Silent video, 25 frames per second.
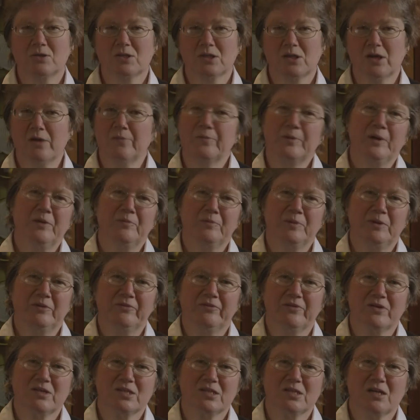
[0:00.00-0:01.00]
use a little bit of peat
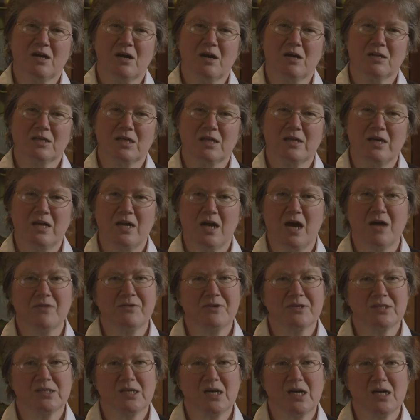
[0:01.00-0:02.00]
for a start and then
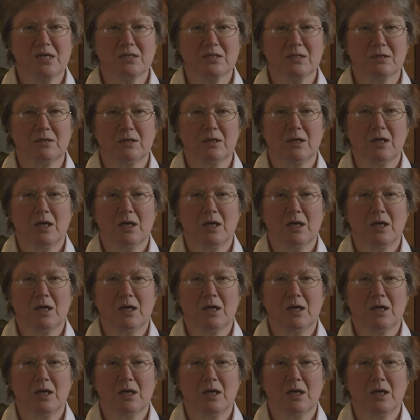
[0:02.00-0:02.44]
anthracite,